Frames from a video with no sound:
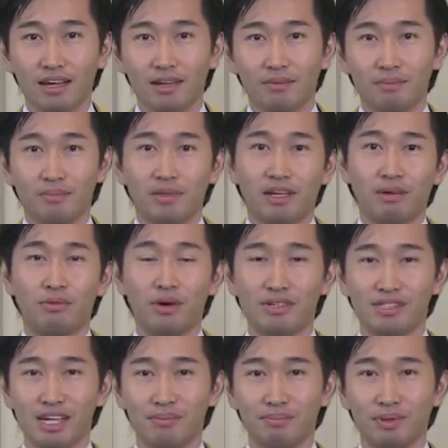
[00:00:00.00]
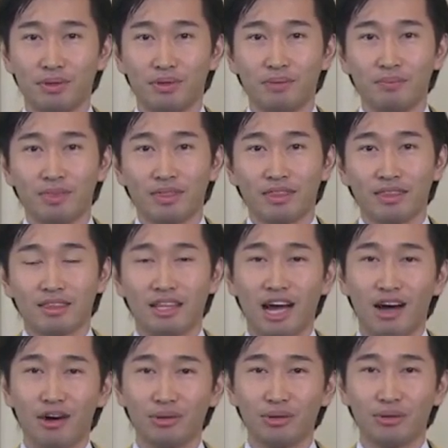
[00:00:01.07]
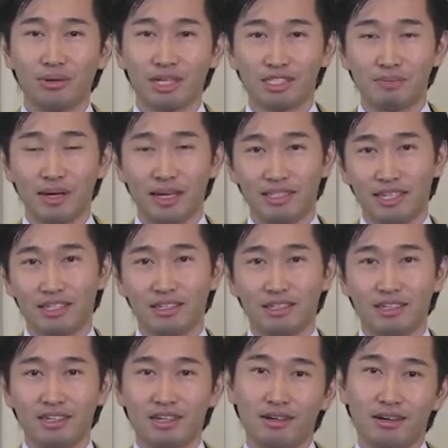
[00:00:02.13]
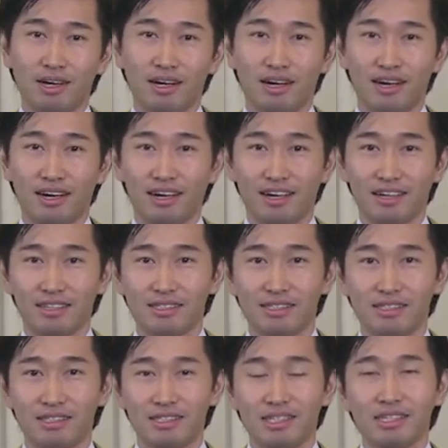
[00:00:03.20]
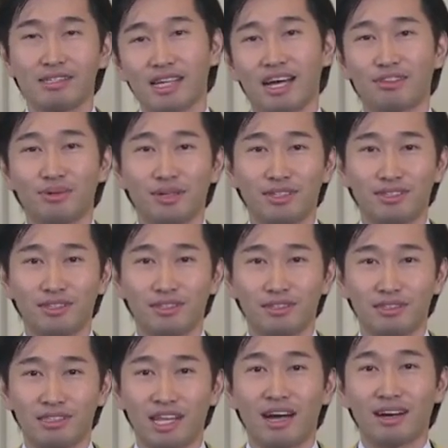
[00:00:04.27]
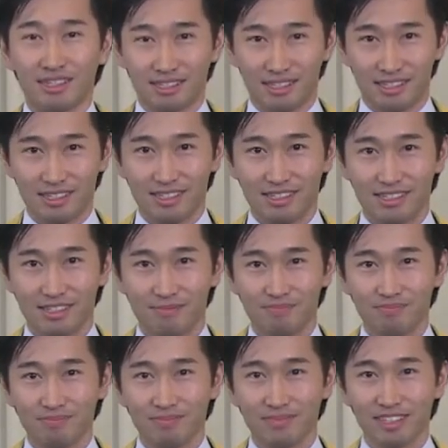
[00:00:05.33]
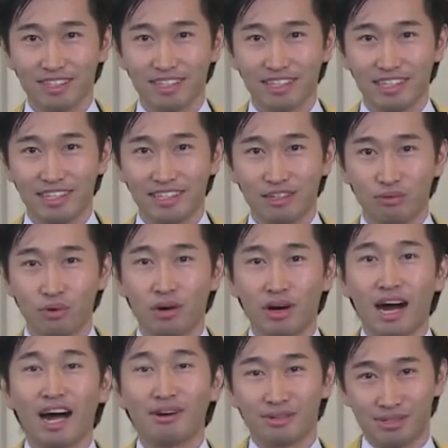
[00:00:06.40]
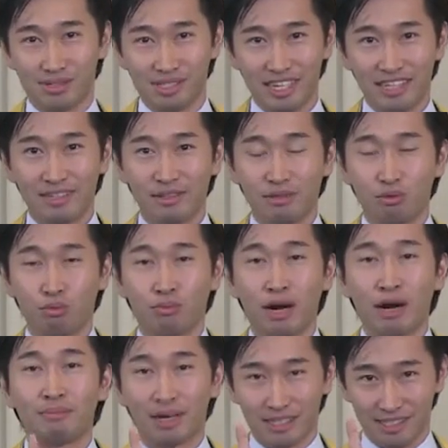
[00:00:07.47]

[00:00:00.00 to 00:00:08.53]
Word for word: For example, now you are spending uh, $600 for house in one month.